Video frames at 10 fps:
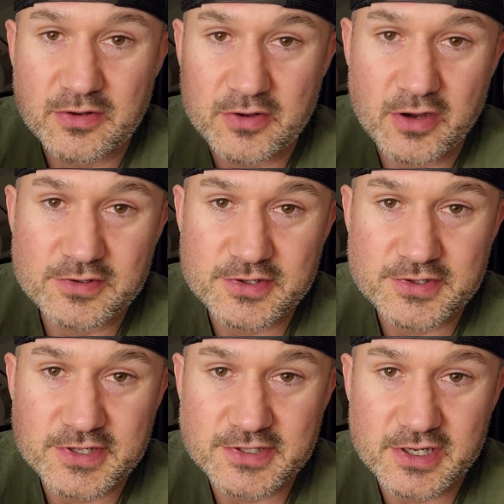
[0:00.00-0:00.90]

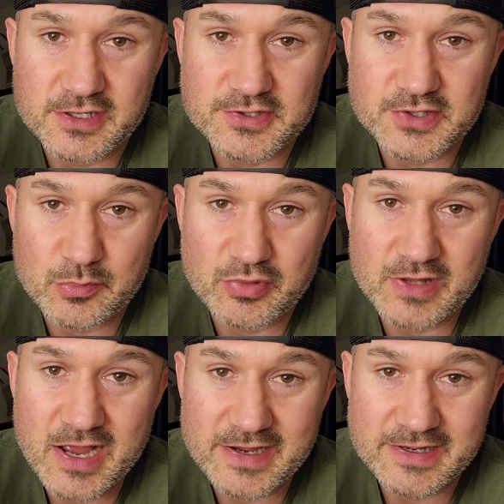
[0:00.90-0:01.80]
narcissistic
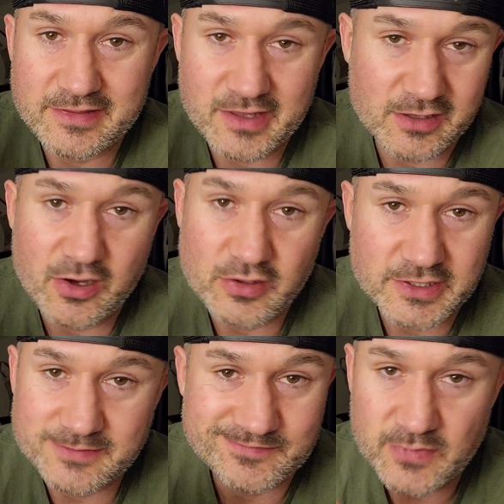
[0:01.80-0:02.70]
supply, they call it.